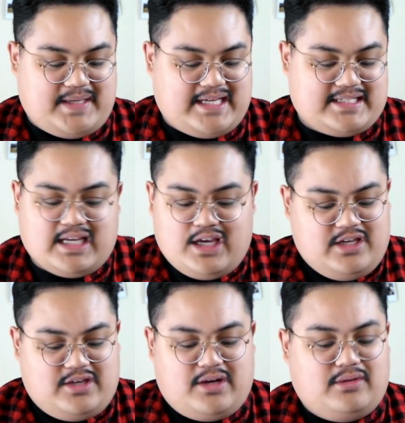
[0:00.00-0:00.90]
because,
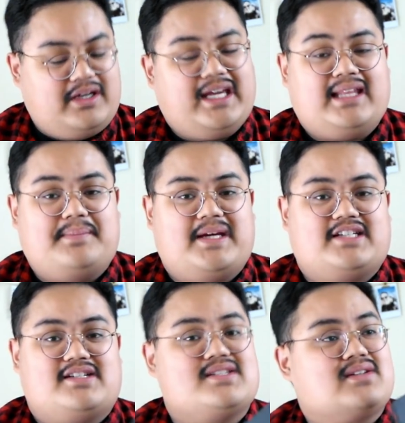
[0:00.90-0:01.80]
you know, looking at the
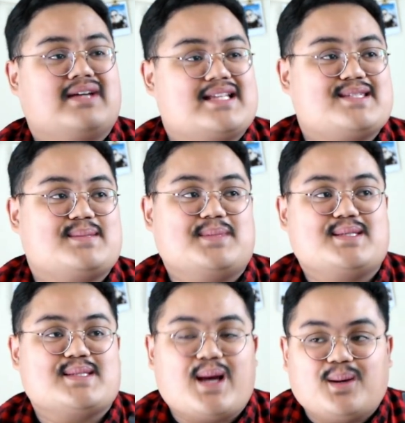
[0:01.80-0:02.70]
picture still gets to me,
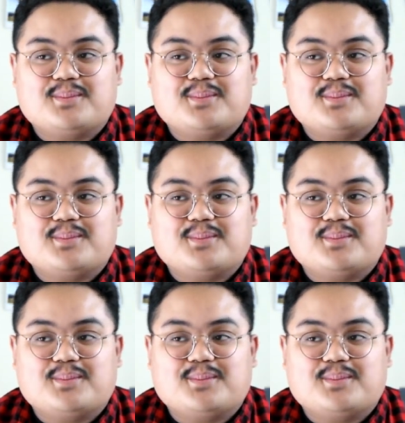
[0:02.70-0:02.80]
so.